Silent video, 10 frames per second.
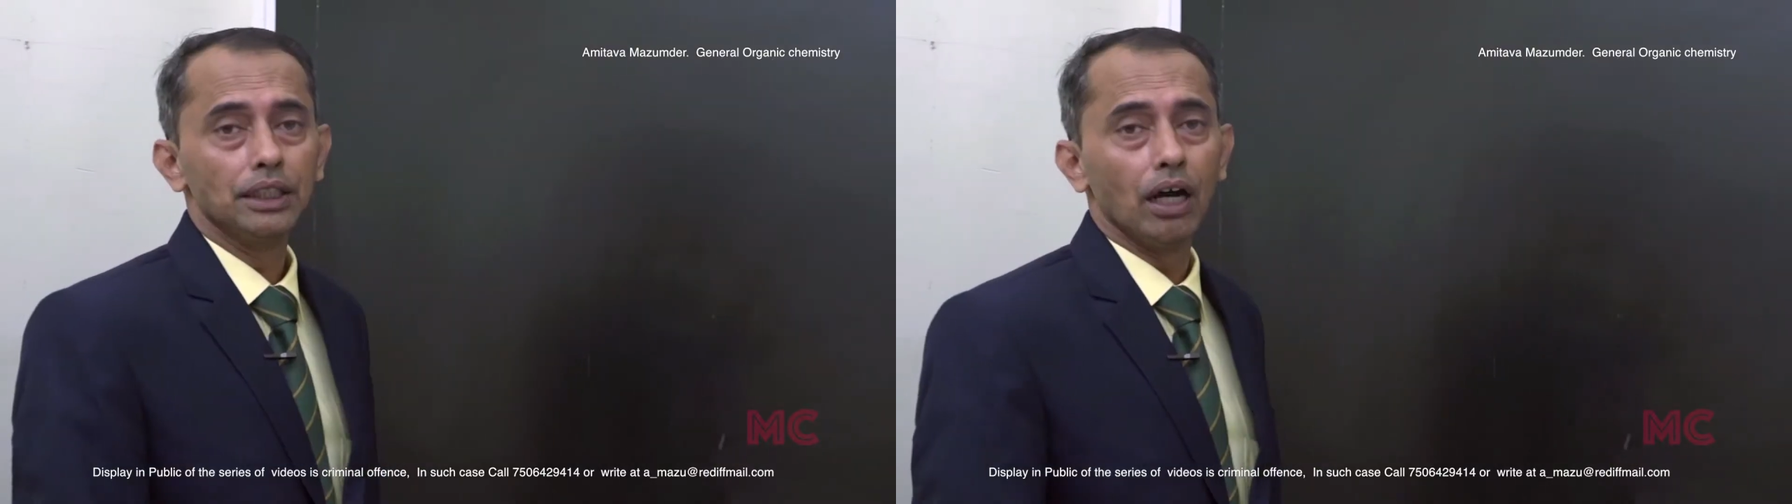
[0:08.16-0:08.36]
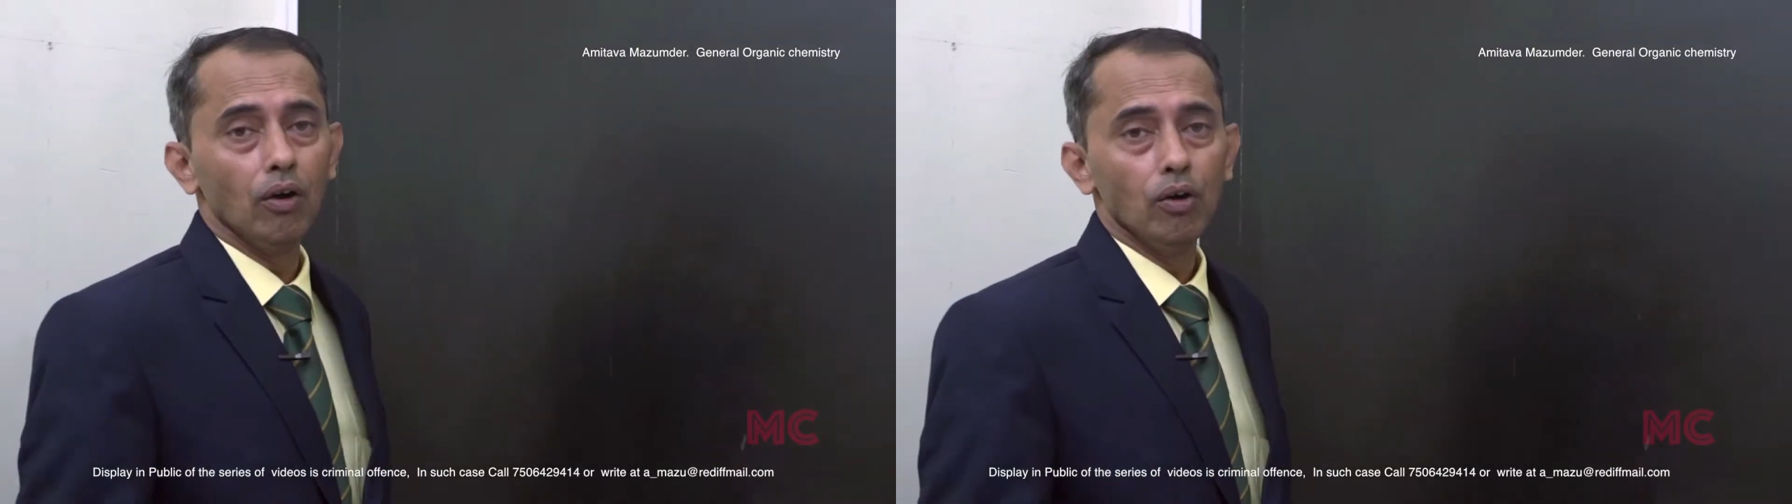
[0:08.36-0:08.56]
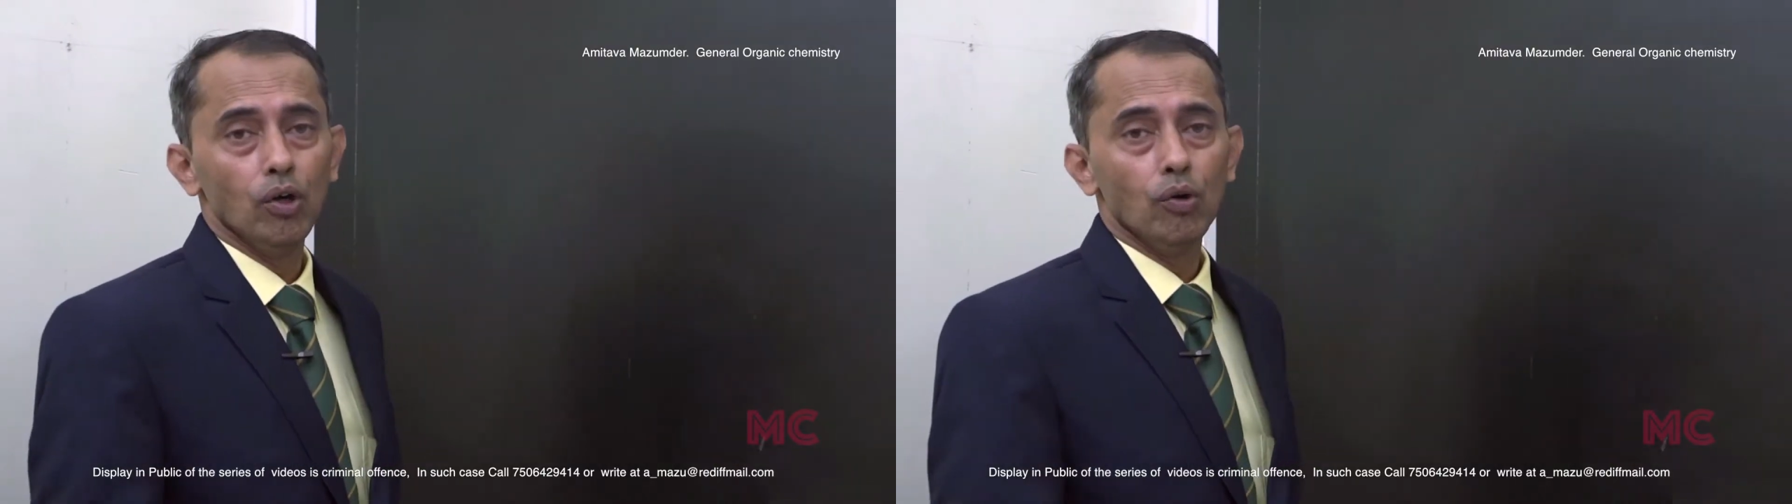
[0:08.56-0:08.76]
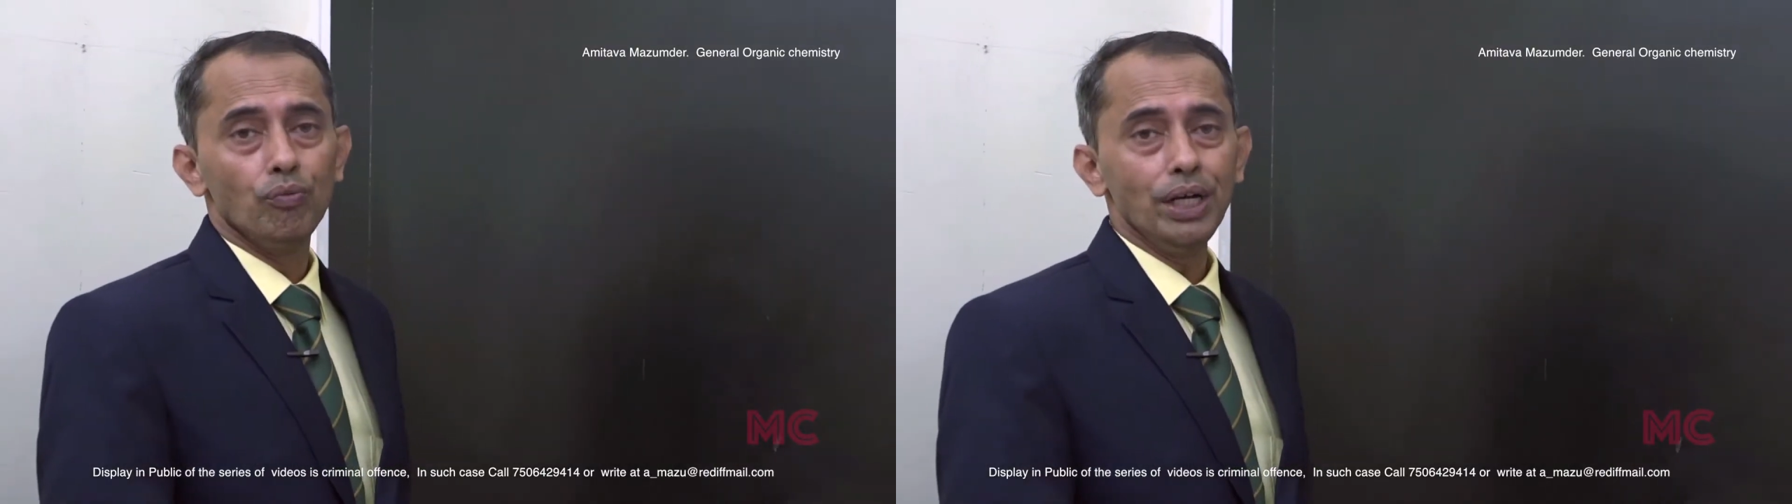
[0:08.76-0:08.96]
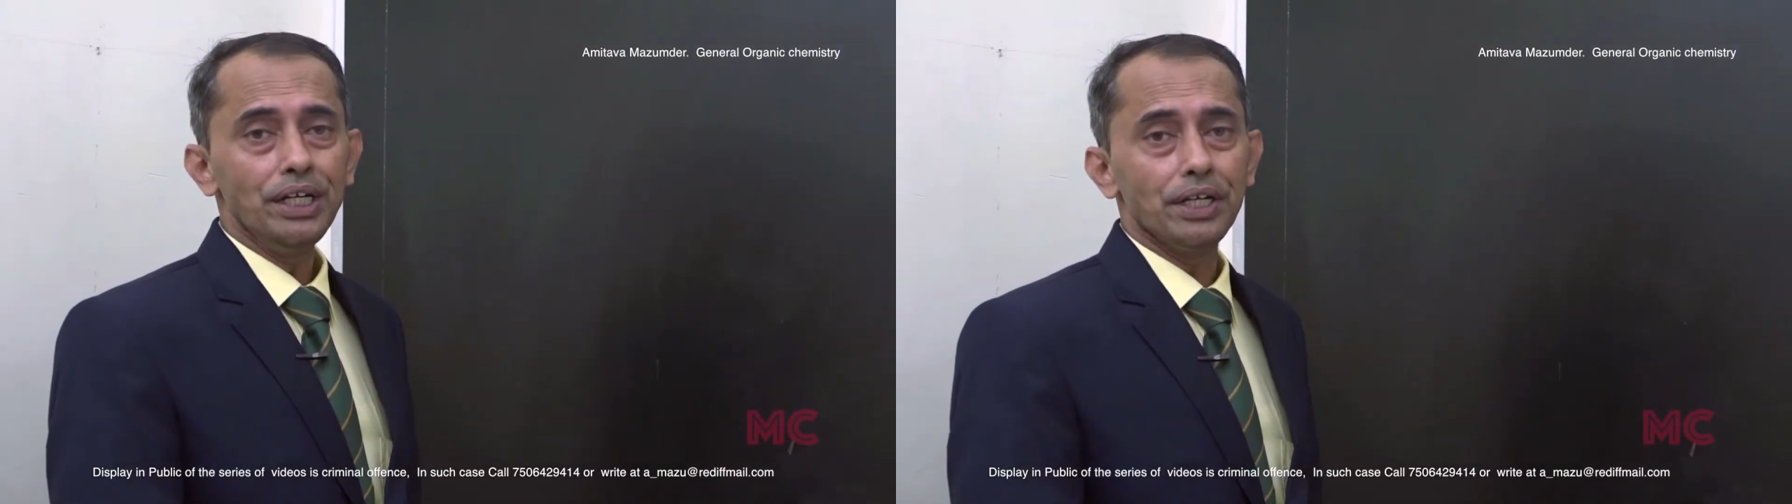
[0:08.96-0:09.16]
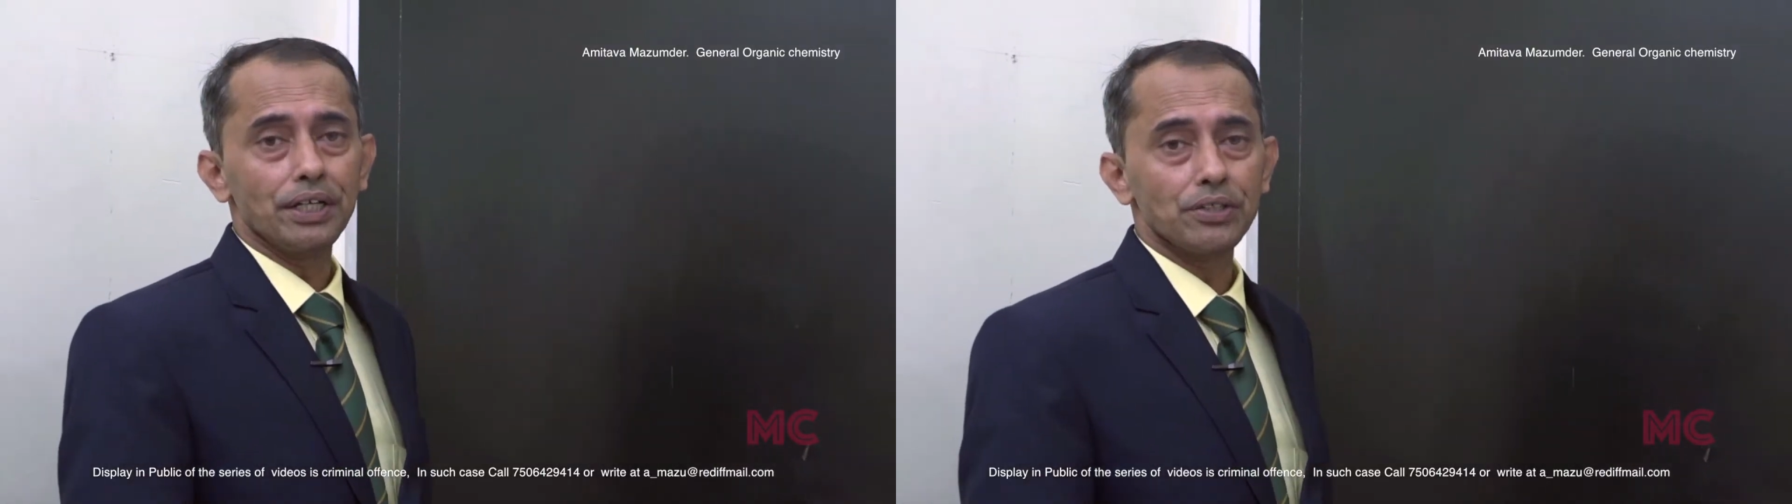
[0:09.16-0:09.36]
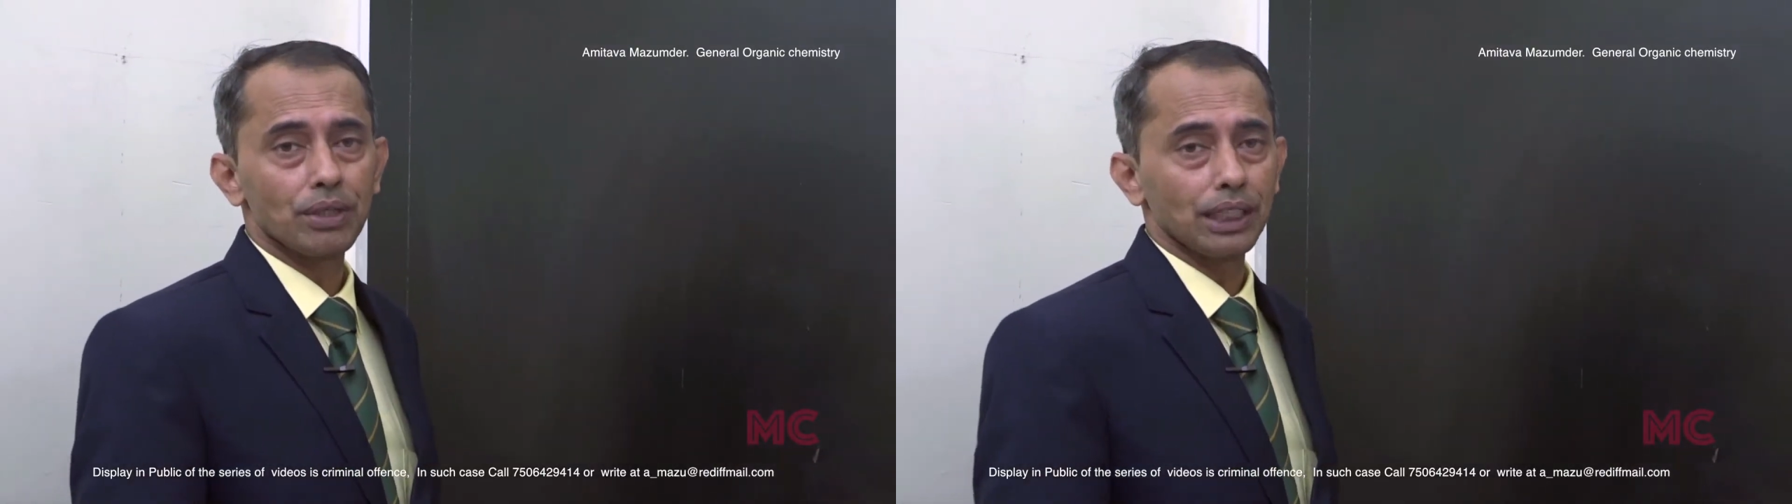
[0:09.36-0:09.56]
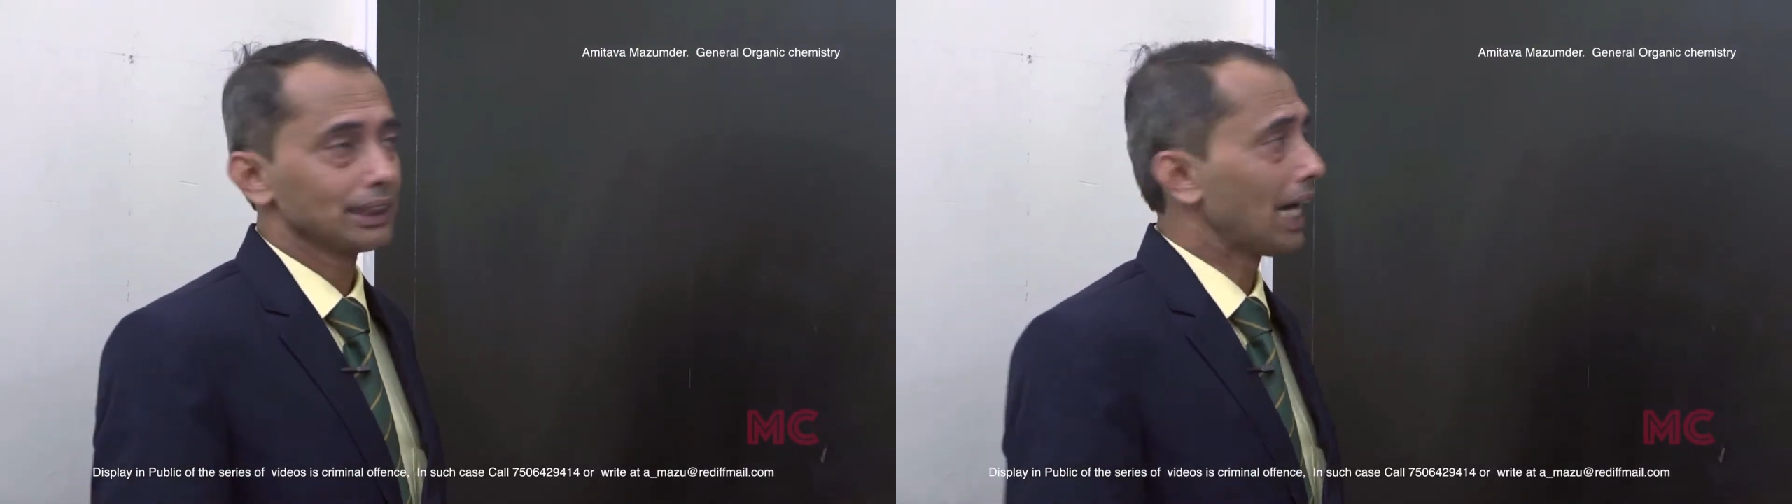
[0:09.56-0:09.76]
Now, when
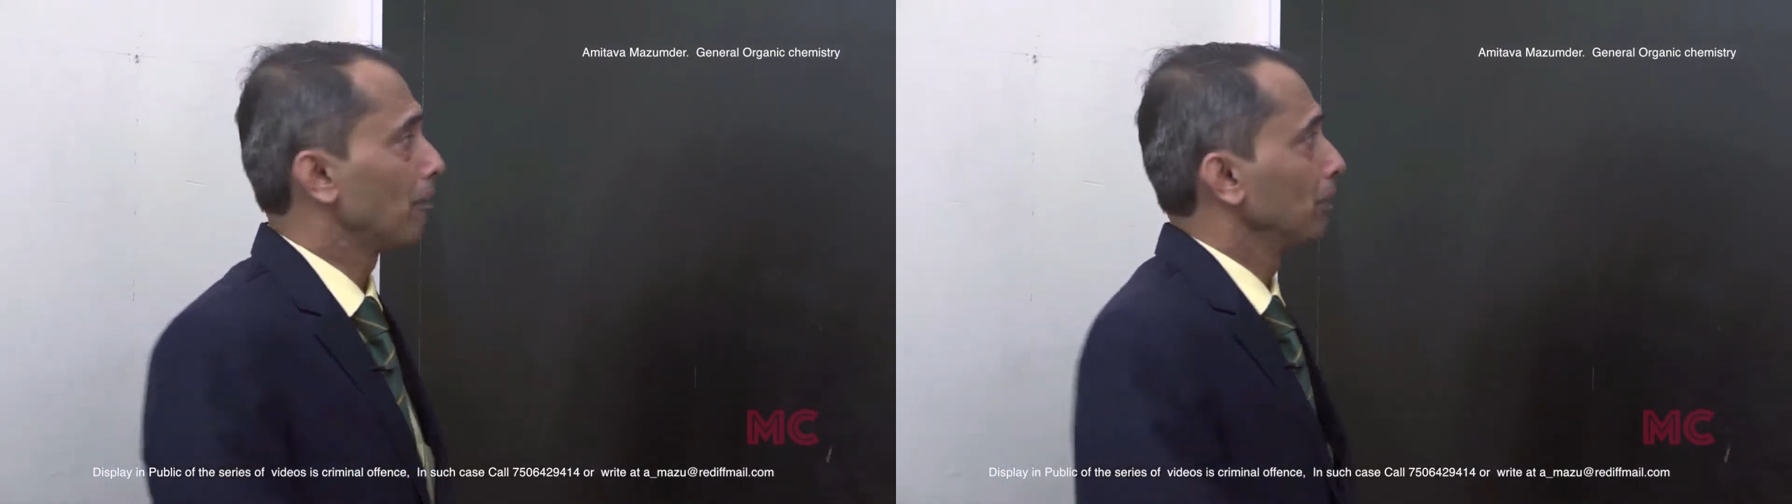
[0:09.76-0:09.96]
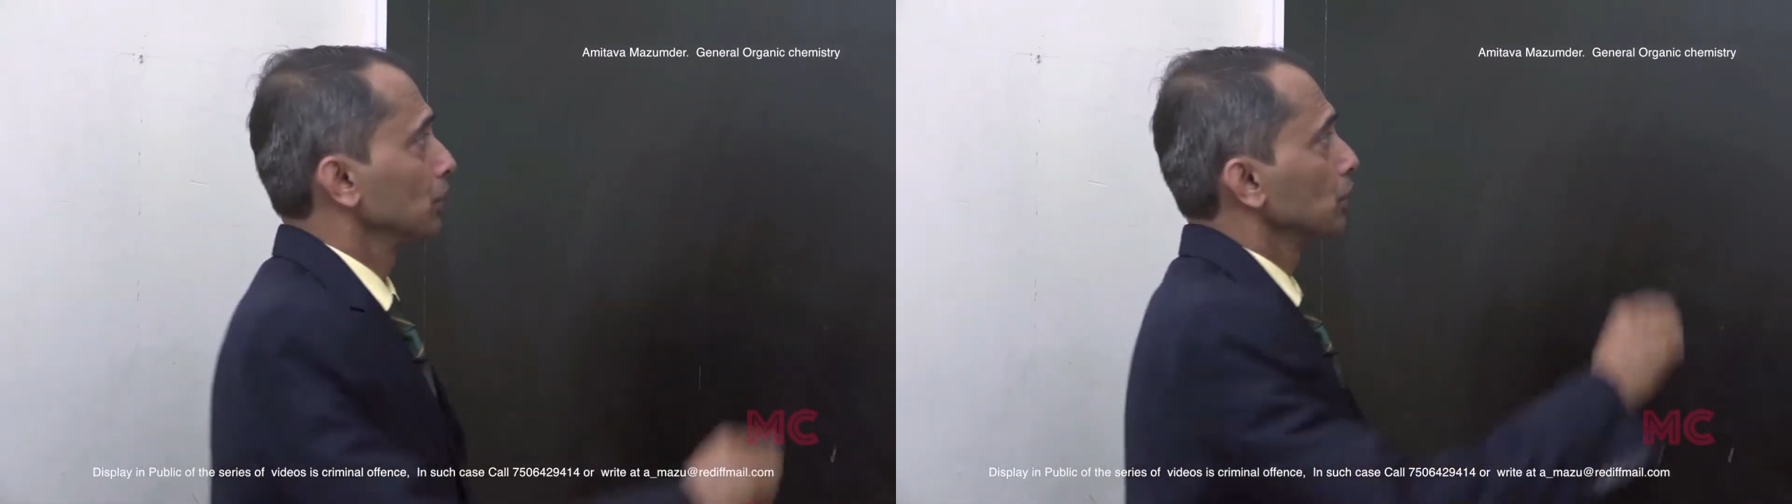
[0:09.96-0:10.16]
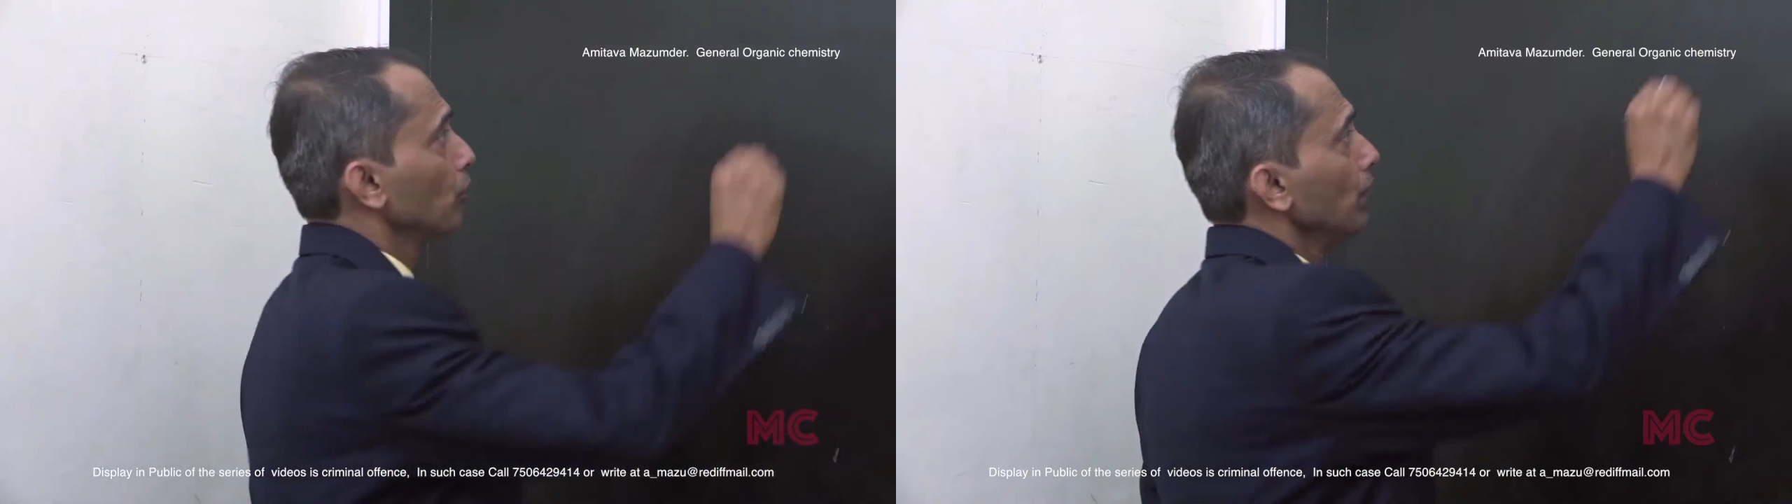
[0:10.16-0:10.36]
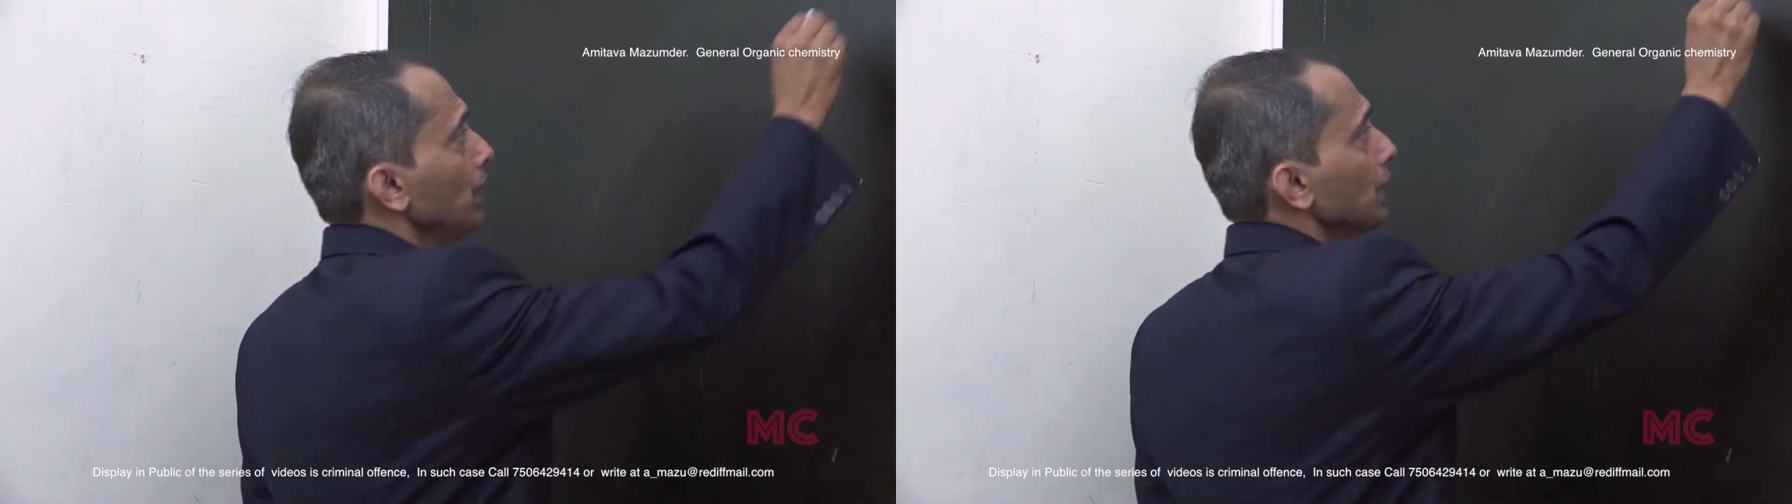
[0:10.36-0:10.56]
resonance happens, we